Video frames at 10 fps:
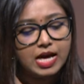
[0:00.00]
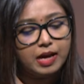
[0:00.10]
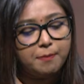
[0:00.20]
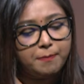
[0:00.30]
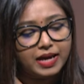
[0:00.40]

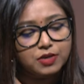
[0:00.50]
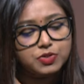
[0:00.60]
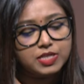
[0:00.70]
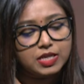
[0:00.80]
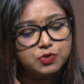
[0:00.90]
a
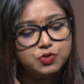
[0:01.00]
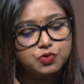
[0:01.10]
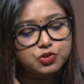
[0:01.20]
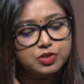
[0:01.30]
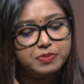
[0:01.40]

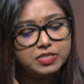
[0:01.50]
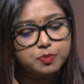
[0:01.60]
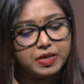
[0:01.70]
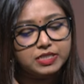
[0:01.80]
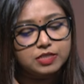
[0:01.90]
Biopsychosocial
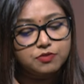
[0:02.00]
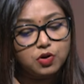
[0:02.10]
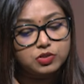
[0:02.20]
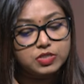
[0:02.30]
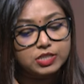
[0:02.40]
Perspective
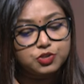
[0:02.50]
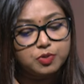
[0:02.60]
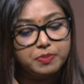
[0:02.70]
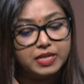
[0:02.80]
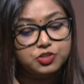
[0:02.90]
on Sexual
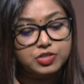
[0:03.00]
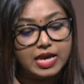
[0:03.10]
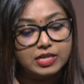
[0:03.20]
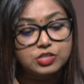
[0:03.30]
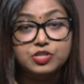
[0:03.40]
Pleasure
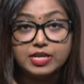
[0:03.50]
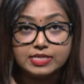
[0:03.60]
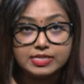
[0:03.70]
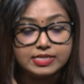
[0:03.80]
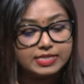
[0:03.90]
and
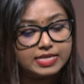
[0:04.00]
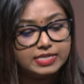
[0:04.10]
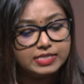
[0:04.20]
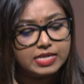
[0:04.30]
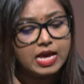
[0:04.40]
Gender,"
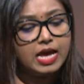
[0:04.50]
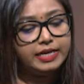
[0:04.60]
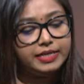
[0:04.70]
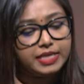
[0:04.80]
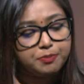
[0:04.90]
says,
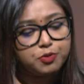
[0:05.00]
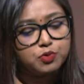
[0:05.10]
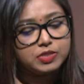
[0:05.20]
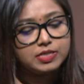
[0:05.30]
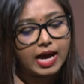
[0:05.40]

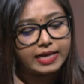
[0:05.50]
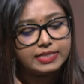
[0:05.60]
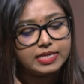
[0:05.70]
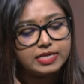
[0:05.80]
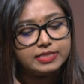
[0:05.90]
"Deep-rooted
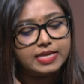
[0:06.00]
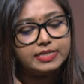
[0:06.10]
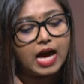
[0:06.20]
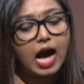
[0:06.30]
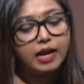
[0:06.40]
ideas
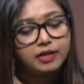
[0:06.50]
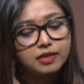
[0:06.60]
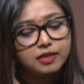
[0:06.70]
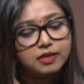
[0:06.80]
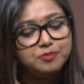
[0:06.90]
that
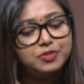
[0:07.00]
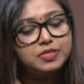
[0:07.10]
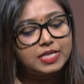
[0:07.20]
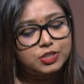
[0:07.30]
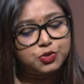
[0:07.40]
uncurbed
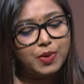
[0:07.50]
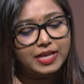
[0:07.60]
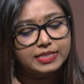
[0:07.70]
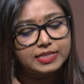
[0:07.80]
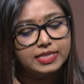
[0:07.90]

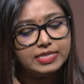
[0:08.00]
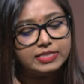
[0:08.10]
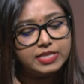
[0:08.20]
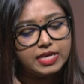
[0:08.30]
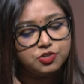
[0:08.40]
sexuality is
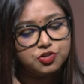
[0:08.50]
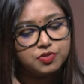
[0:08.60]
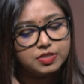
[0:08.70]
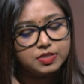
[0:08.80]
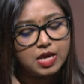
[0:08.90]

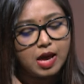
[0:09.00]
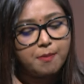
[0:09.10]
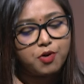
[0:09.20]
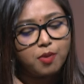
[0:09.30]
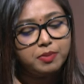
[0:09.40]
dangerous
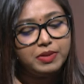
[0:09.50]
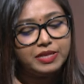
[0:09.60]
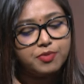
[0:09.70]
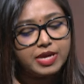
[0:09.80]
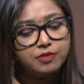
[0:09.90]
probably
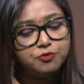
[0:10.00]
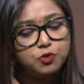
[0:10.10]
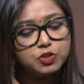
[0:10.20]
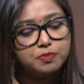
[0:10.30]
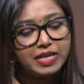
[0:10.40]

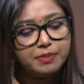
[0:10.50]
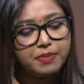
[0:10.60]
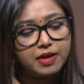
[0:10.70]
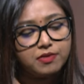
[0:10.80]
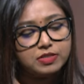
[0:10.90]
reinforce many
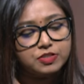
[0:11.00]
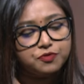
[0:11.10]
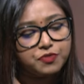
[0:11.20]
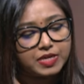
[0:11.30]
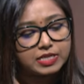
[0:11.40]
parents'
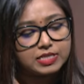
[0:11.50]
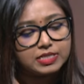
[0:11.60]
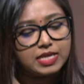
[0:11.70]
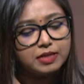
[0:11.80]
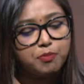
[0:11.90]
fears
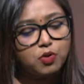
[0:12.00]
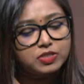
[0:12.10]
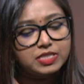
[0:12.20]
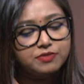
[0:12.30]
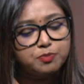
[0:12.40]
that a
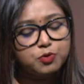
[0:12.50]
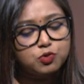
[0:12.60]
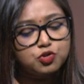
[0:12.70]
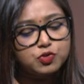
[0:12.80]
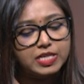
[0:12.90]
positive
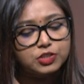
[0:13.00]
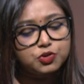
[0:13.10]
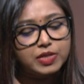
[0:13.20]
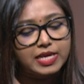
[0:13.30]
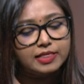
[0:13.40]
approach to
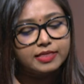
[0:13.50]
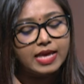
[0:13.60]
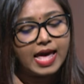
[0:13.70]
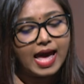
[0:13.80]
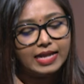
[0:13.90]
sexual health
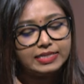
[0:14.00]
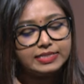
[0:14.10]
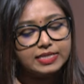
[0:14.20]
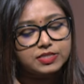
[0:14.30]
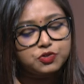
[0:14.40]
and
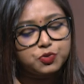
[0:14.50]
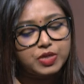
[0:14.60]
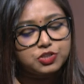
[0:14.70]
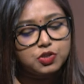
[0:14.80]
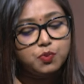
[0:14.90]
sex
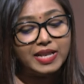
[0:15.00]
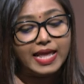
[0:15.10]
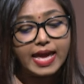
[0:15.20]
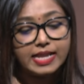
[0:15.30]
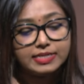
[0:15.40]
education will
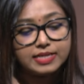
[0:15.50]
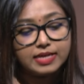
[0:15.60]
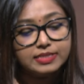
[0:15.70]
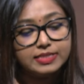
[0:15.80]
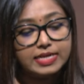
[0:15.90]

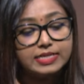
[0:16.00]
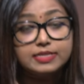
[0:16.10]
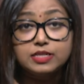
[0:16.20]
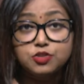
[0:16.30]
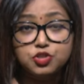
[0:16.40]
entice
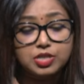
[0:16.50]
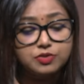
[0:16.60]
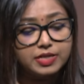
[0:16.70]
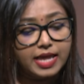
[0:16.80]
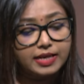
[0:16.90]
innocent
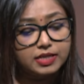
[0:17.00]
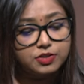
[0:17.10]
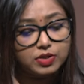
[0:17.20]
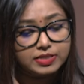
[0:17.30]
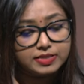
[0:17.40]
children and
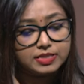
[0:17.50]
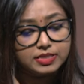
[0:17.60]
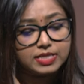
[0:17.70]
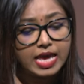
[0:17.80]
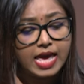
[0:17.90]

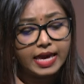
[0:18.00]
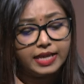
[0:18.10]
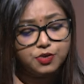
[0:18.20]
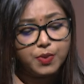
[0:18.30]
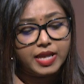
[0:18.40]
adolescents
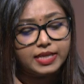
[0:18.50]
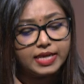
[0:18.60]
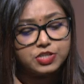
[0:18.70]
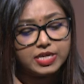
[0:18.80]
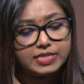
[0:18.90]
into
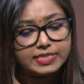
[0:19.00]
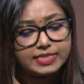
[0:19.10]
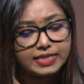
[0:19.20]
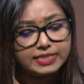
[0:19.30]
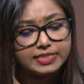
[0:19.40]
engaging in
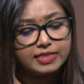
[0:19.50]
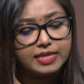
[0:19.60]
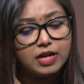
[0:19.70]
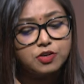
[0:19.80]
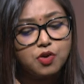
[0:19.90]
sex that
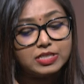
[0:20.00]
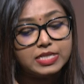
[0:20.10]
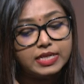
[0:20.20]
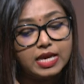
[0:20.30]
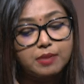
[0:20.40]
they are not
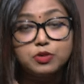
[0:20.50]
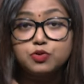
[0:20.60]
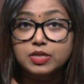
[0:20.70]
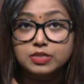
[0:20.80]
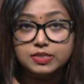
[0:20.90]
yet able to
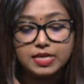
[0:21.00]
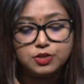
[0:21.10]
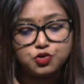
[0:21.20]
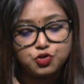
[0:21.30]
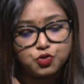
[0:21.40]

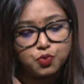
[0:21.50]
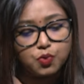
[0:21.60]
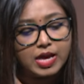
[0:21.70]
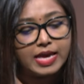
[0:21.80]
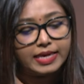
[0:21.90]
consent to.
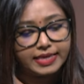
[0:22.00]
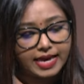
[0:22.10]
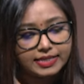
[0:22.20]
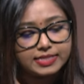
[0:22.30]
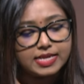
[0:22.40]

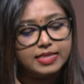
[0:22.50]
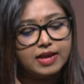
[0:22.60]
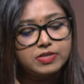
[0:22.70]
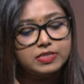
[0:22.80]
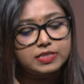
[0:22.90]
Yet,
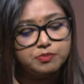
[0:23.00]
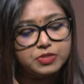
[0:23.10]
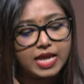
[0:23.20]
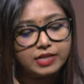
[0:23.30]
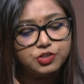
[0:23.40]
there is
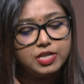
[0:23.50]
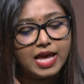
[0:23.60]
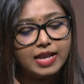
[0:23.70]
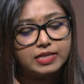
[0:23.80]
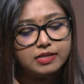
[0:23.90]
substantial
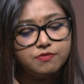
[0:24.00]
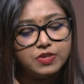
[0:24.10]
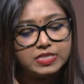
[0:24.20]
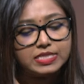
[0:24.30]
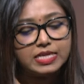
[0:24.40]
and
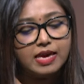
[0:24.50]
convincing